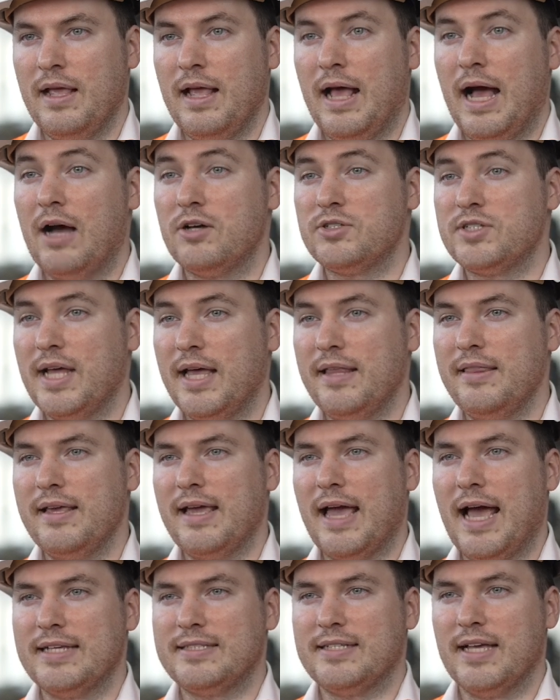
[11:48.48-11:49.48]
Our standing
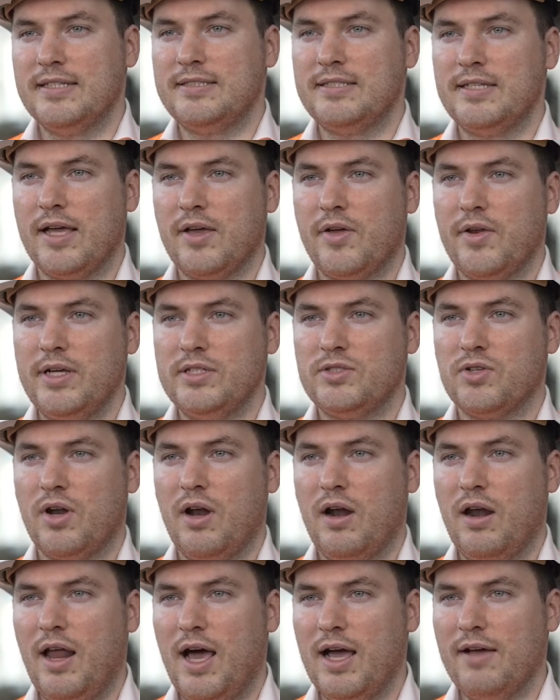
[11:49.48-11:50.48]
assets increased on a
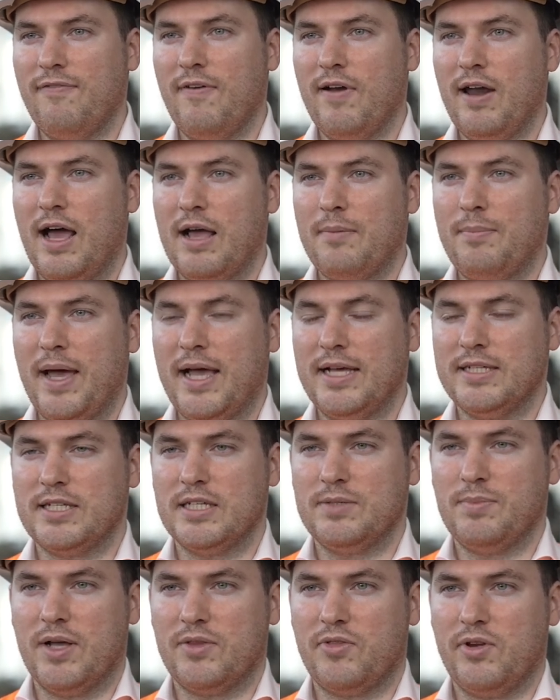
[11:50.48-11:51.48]
like-for-like basis
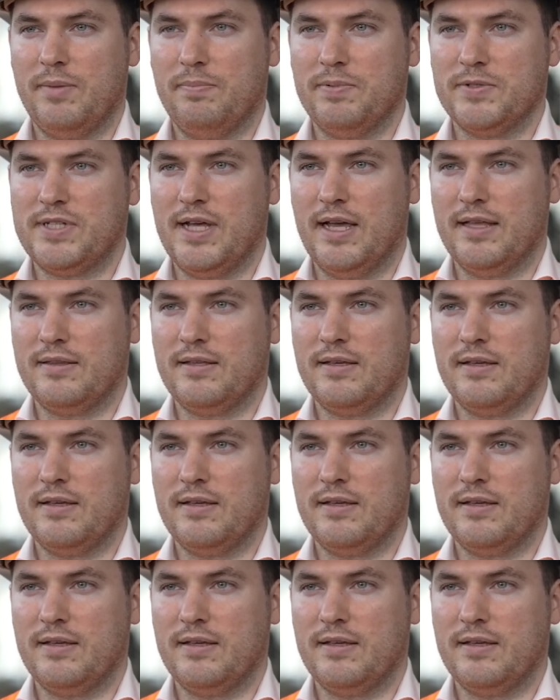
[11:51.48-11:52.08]
by 3%,